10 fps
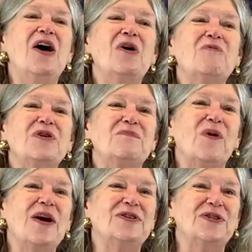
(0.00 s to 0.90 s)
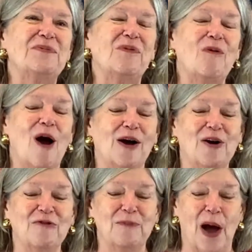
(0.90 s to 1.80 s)
When President Barack
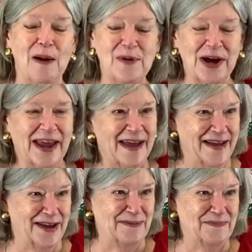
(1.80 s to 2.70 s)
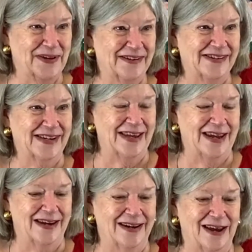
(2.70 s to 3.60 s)
Obama came to
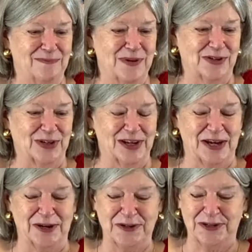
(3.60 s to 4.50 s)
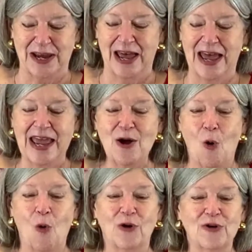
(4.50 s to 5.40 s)
eat at Miss Leah's, he
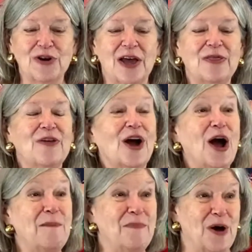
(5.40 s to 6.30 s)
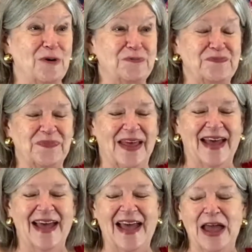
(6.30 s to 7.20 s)
ordered the gumbo.
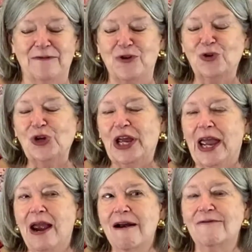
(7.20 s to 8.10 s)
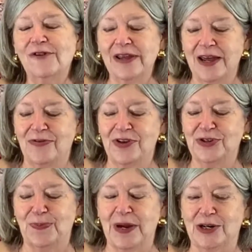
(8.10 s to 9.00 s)
If you look carefully at
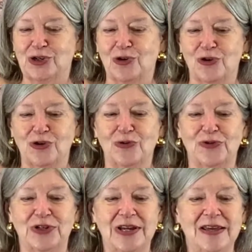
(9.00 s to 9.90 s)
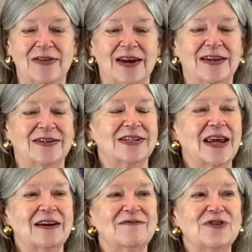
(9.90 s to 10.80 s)
this picture, you'll see that
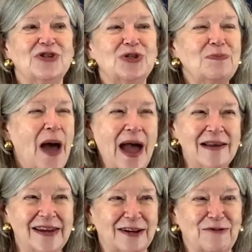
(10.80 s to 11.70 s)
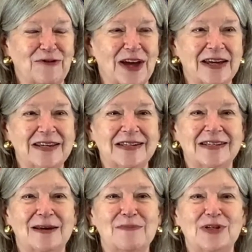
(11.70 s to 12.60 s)
instead of the smiling face
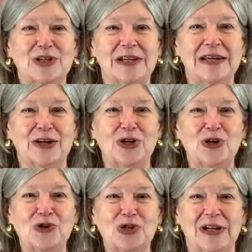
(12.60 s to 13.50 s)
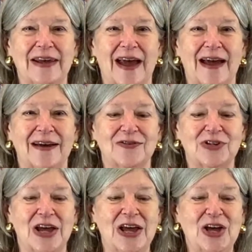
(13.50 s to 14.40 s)
that Miss Leah usually
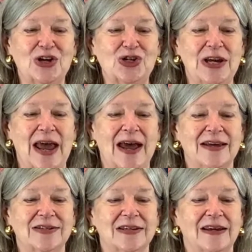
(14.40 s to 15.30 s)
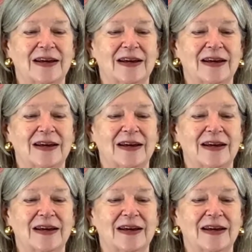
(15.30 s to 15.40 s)
has, she has